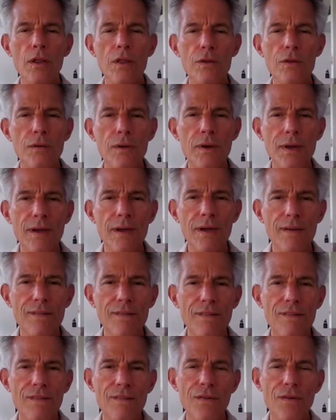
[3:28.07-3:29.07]
3,
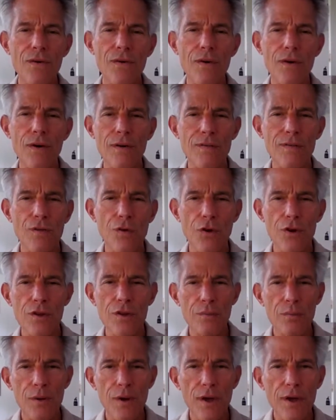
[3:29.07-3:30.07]
4.
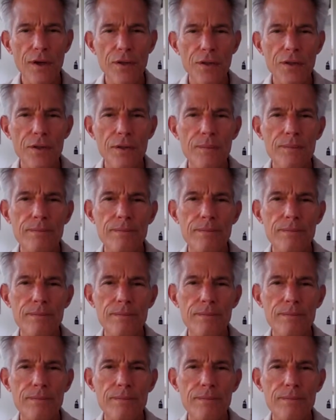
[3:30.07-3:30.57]
Fourth breath,